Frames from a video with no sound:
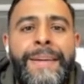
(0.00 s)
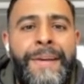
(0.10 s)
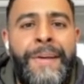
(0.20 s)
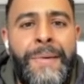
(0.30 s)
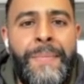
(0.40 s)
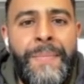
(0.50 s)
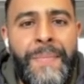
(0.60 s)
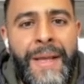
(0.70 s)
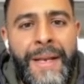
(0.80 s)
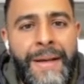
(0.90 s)

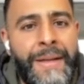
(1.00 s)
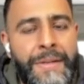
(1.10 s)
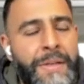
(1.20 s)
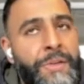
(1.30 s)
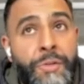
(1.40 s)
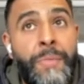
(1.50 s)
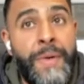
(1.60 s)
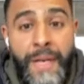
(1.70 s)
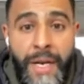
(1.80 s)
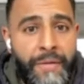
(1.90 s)
And I grew up
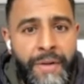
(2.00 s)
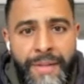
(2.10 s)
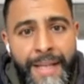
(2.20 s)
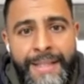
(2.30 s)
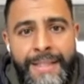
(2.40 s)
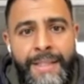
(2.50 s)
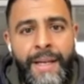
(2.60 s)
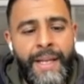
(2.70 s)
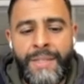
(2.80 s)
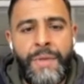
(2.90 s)
in an area of the 80s and
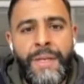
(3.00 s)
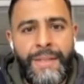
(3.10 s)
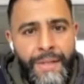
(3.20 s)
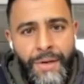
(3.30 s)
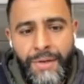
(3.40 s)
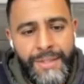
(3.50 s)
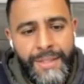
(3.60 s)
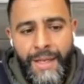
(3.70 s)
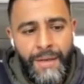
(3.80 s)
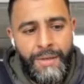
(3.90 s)
90s where you had the Argos
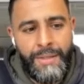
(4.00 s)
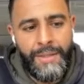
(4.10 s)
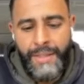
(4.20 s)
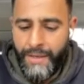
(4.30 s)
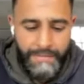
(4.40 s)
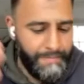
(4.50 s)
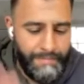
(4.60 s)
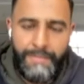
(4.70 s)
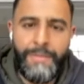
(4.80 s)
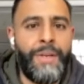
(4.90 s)
catalogue.
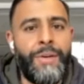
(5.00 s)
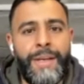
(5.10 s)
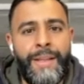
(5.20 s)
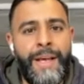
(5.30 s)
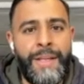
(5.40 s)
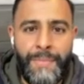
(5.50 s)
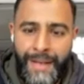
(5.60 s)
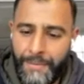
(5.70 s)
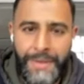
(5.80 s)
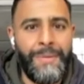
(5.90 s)
You look at that, you
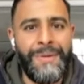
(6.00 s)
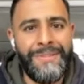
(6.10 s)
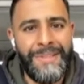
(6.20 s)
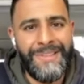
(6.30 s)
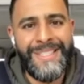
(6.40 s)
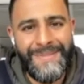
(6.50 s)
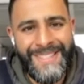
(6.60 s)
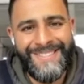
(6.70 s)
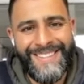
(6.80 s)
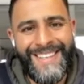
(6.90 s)
plan what you want for
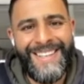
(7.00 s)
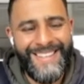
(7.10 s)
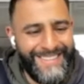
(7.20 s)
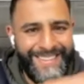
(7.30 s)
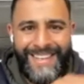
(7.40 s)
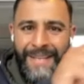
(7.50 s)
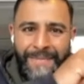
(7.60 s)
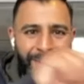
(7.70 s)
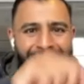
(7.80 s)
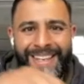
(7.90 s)
Christmas, right? You look at it, you
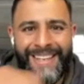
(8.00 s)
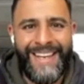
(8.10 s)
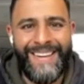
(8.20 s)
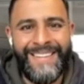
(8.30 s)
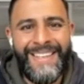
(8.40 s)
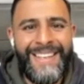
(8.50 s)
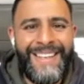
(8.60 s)
mark it down.